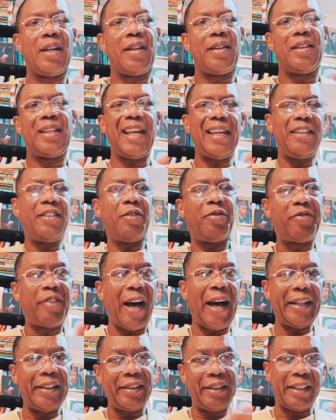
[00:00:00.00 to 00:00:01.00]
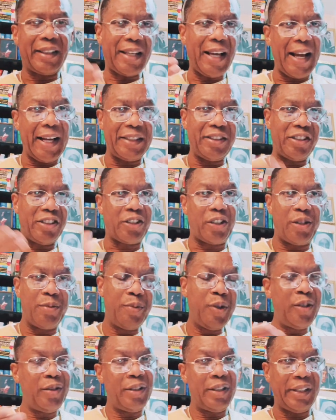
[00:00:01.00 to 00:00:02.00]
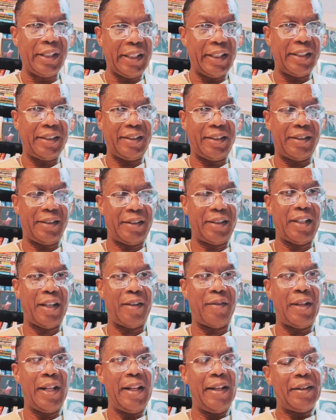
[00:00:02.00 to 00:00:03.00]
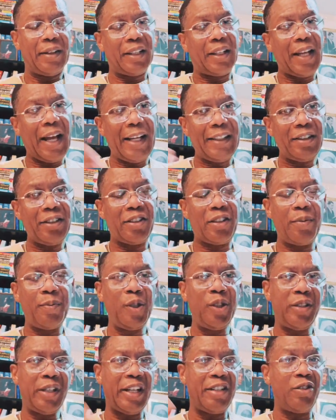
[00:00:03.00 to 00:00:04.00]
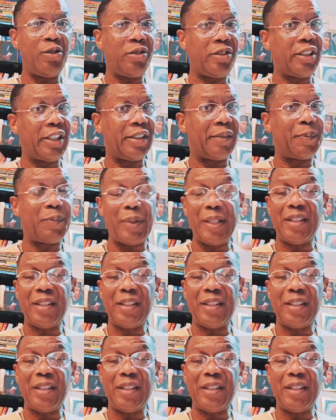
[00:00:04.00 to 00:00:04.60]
they divided the conscious community against itself. The conscious community that used to be